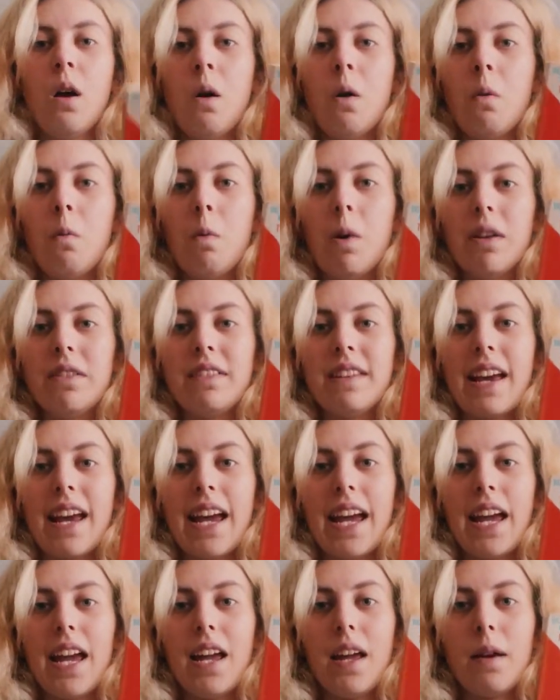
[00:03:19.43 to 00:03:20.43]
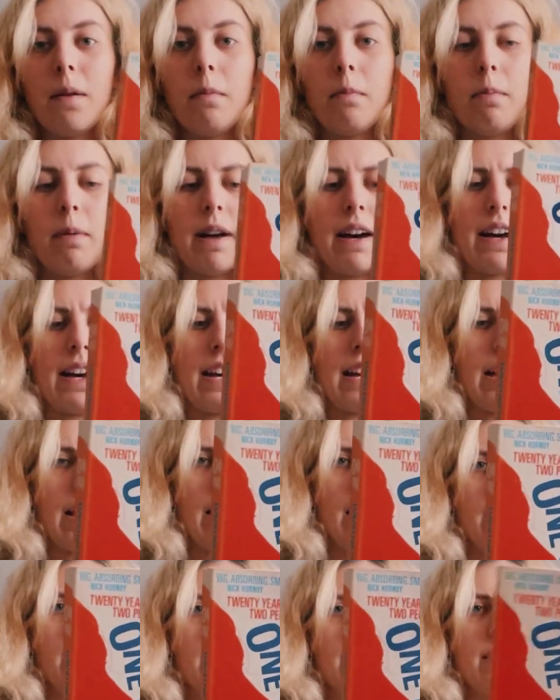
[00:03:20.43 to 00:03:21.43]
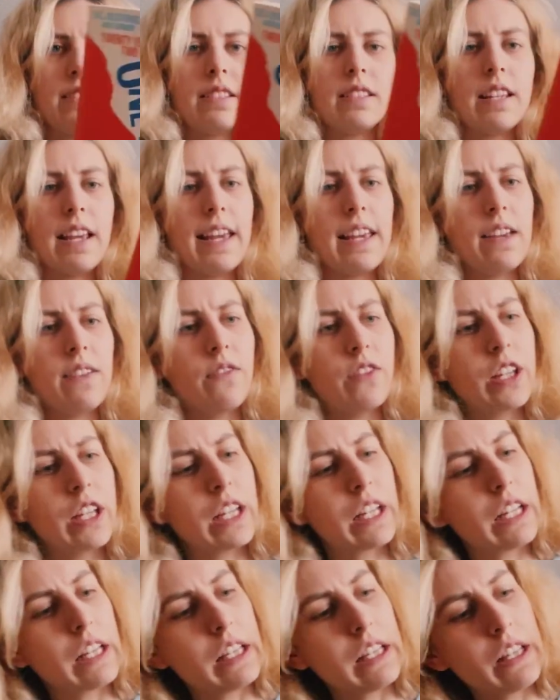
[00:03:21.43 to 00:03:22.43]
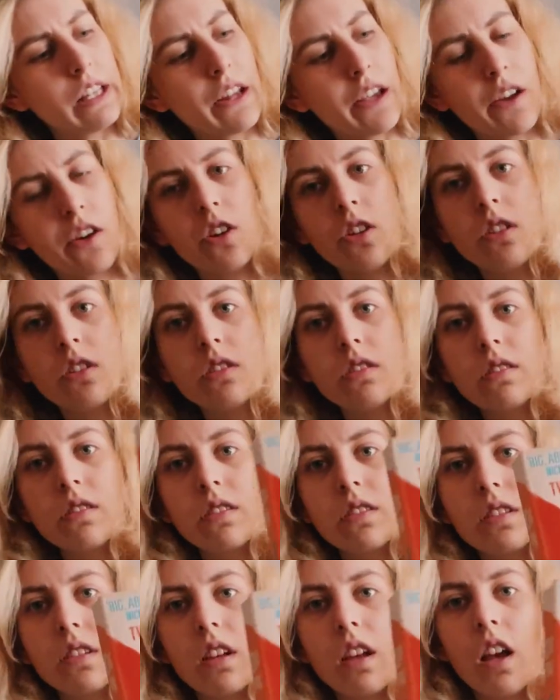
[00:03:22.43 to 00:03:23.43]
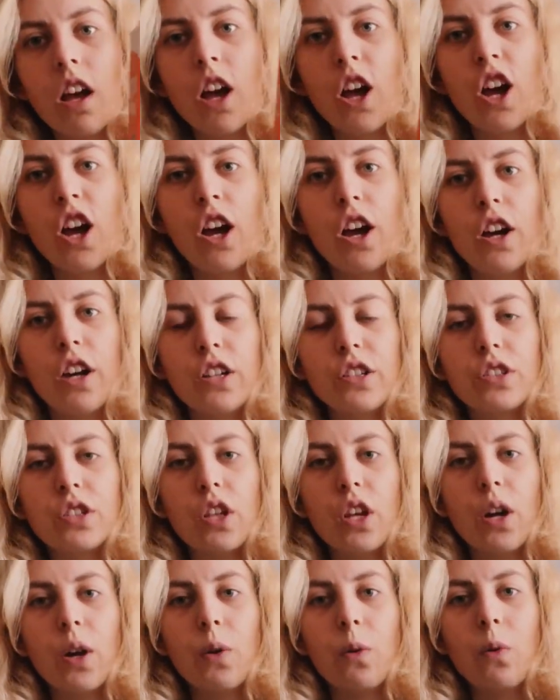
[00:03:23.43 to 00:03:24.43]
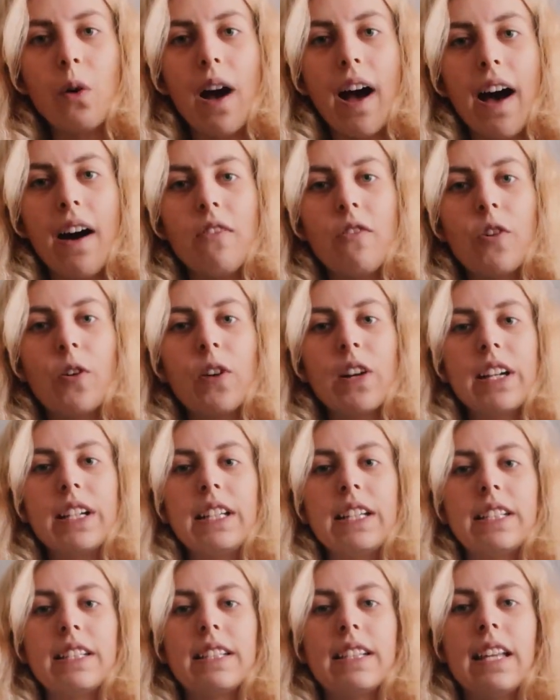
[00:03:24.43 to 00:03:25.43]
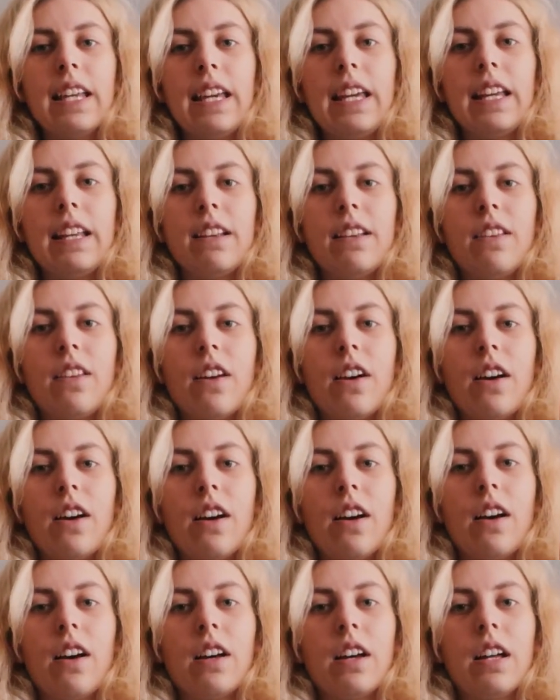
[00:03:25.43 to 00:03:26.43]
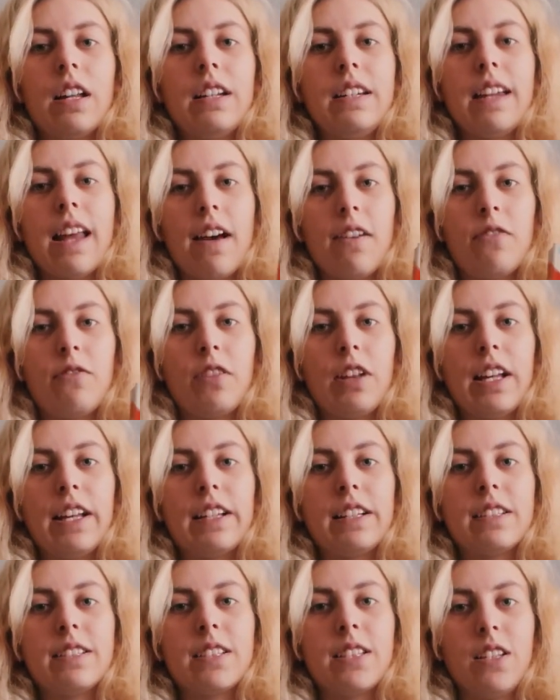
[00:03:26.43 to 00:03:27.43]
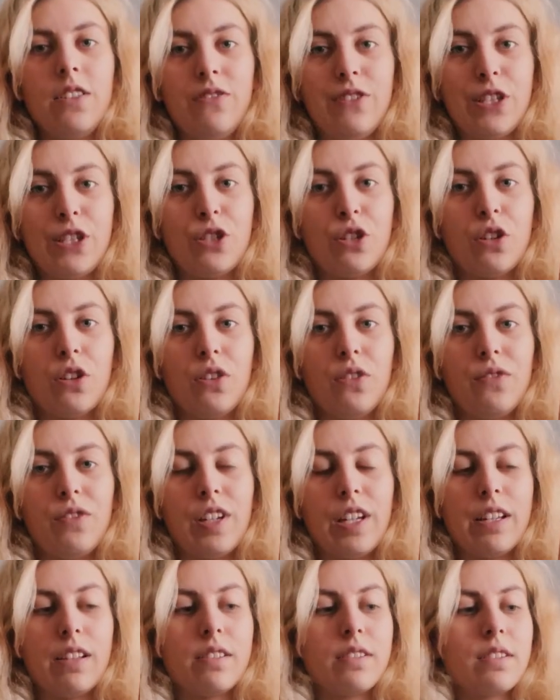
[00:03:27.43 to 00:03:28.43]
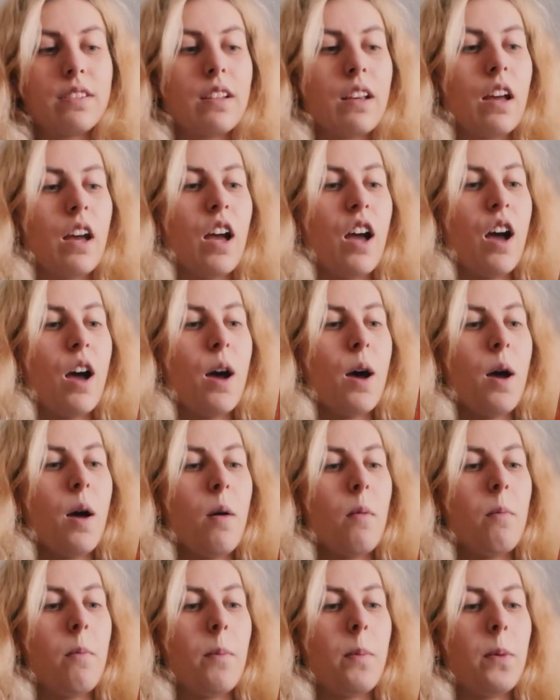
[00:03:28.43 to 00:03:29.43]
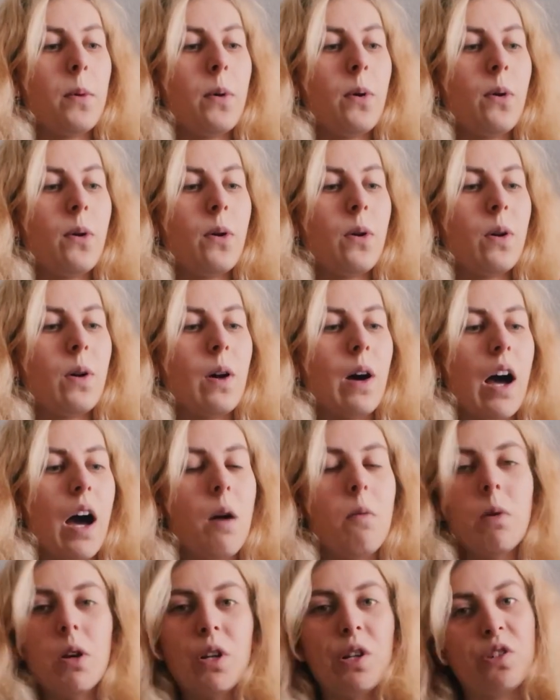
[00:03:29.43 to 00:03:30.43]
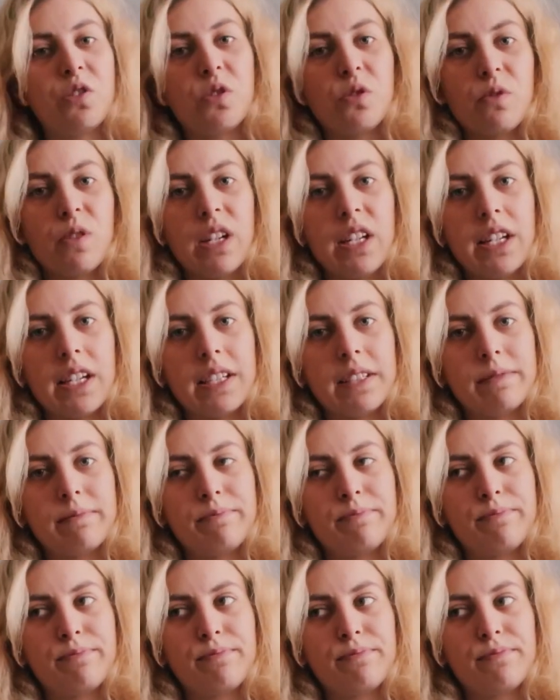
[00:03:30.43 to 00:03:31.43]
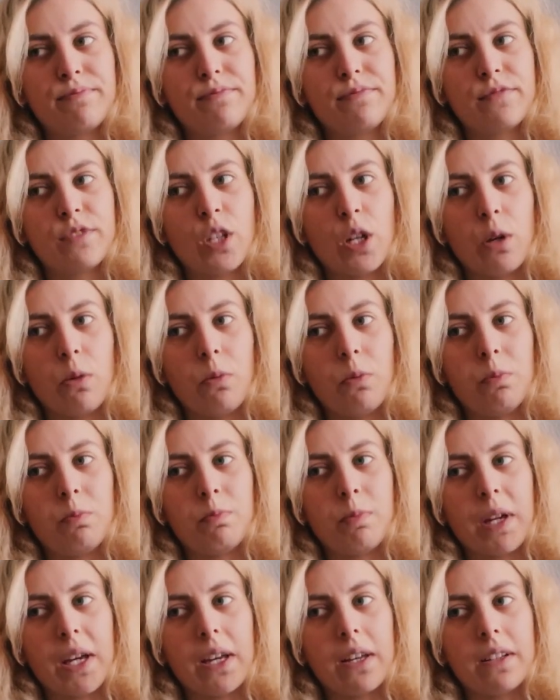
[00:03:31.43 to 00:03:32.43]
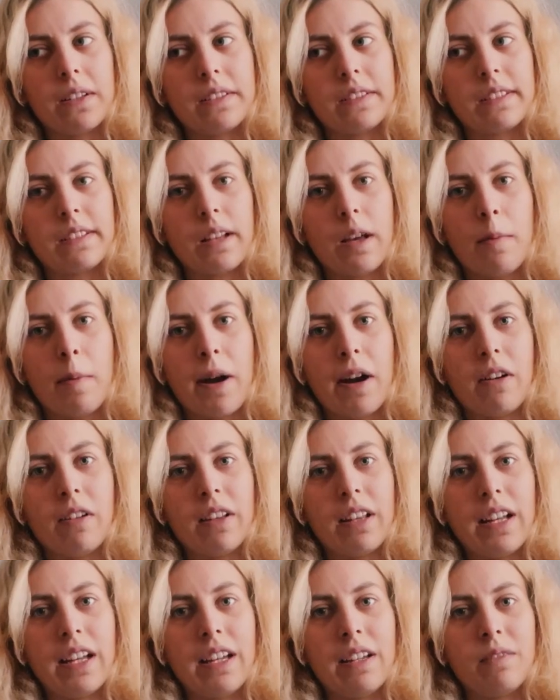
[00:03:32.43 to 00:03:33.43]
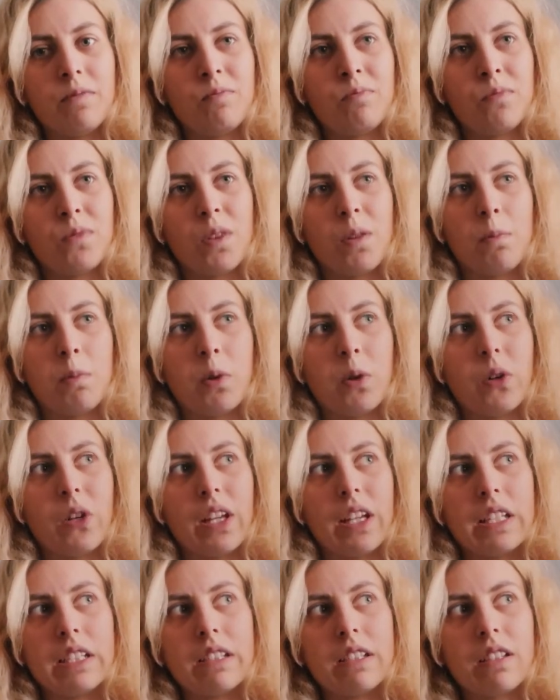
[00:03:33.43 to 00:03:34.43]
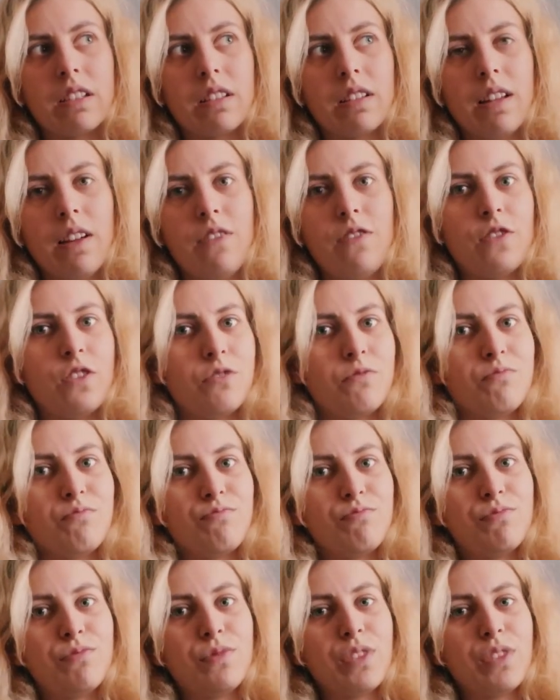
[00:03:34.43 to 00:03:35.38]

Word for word: One Day by David Nicholls. So I've already seen the Netflix TV show of this, but I wanted to read it too because apparently the book is different.